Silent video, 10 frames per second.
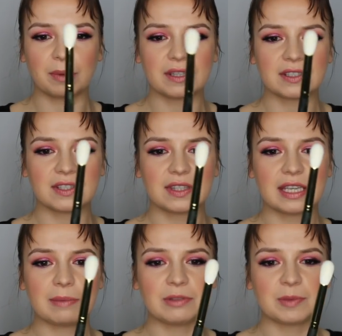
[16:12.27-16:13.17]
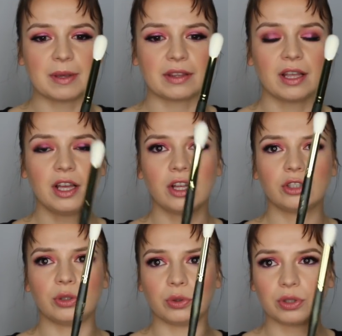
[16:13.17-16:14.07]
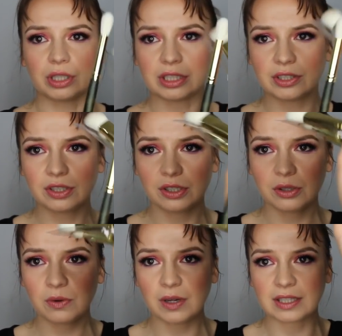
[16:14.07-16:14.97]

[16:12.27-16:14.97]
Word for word: but this is the Smith 232.